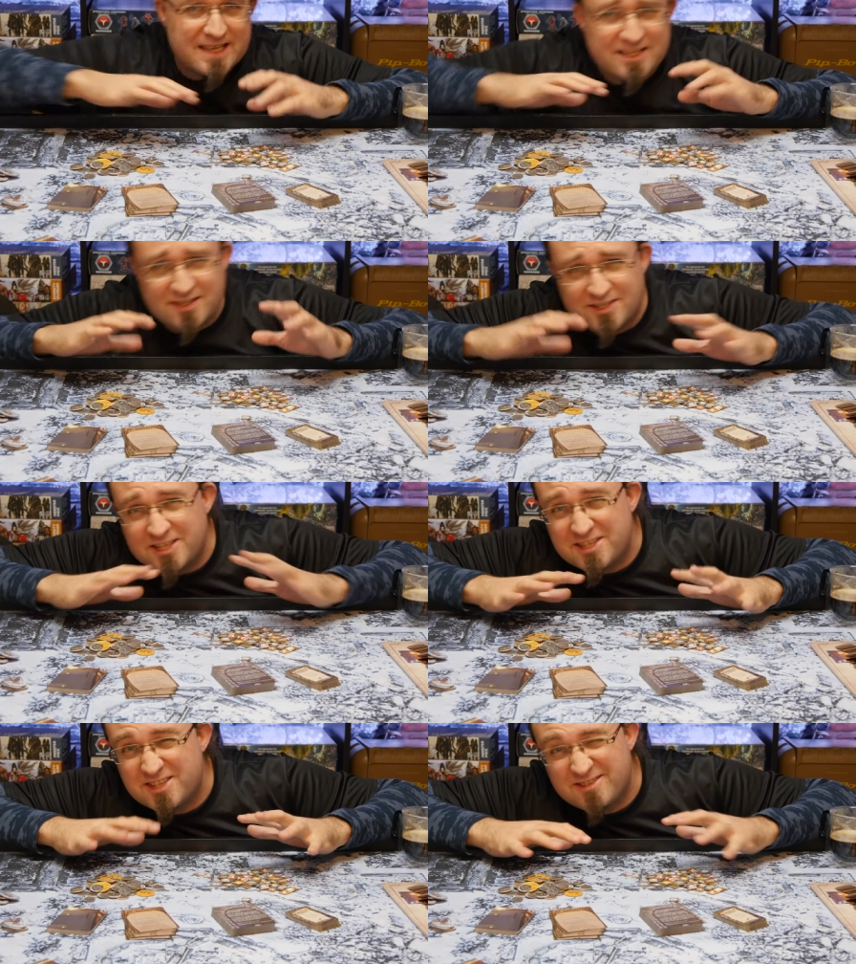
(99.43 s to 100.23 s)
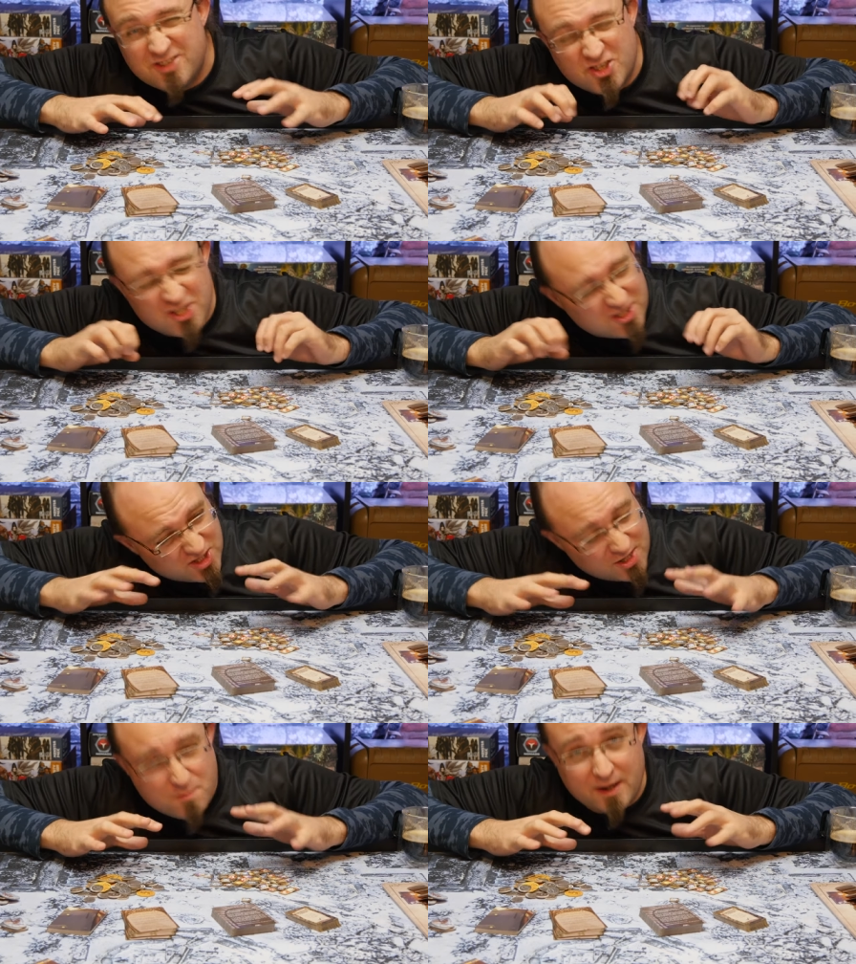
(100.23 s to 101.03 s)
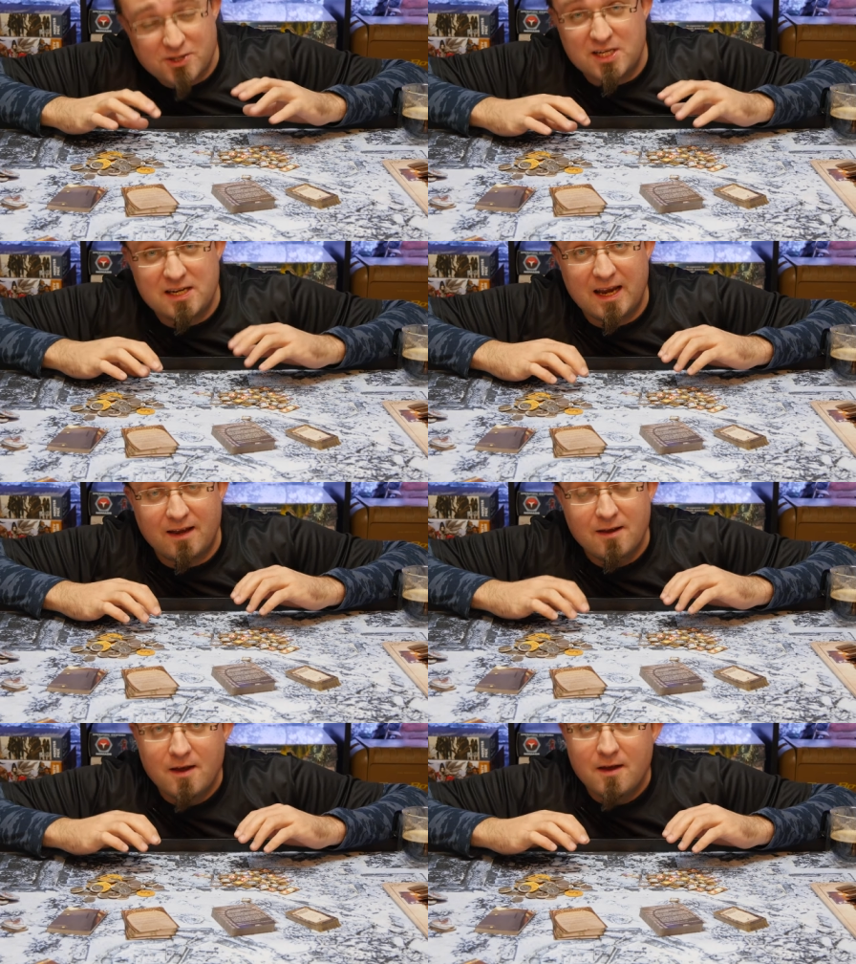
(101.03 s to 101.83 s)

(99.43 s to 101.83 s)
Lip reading: There's just so much in here.